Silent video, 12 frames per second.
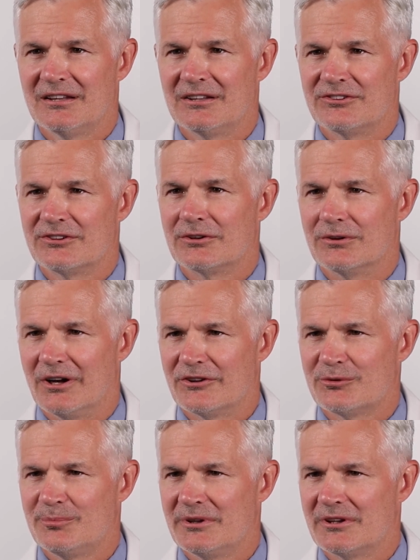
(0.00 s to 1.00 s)
Consider
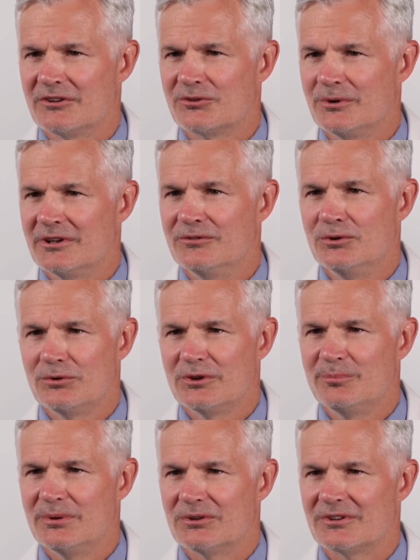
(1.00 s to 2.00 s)
us because we have
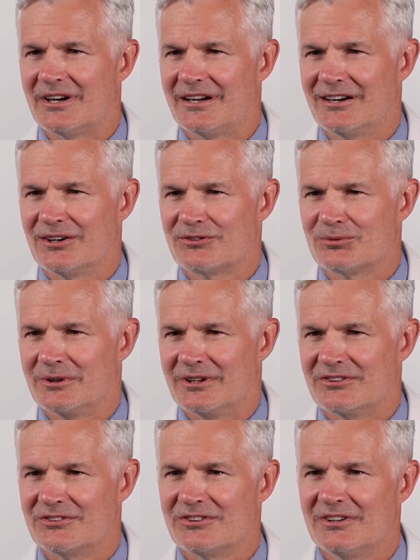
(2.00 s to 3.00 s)
newly built I R
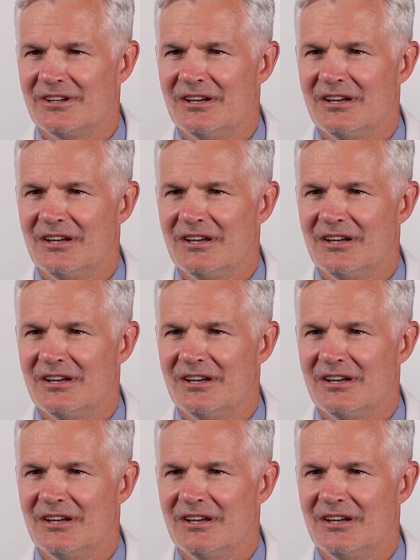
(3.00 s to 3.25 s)
suites.